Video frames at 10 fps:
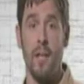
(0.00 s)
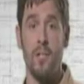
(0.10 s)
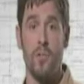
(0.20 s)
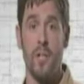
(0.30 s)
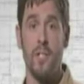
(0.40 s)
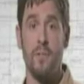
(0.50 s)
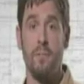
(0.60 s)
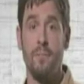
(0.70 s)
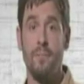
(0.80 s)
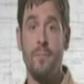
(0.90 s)
injuries
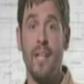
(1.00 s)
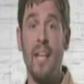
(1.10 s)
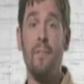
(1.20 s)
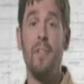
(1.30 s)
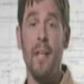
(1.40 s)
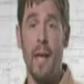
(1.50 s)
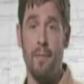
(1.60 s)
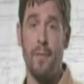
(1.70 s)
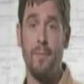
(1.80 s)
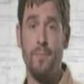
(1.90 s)
and even
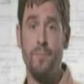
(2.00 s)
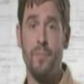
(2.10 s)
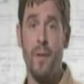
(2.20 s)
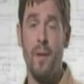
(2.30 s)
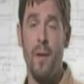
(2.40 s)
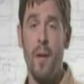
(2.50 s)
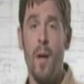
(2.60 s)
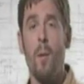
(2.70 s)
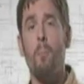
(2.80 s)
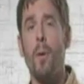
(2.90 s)
death.
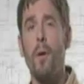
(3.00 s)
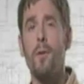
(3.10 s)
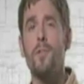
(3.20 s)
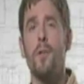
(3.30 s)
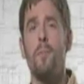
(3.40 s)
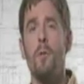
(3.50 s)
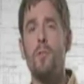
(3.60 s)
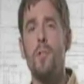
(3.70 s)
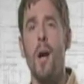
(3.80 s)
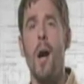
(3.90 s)
Burns are the
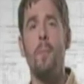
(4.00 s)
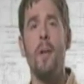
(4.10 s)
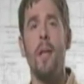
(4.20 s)
most common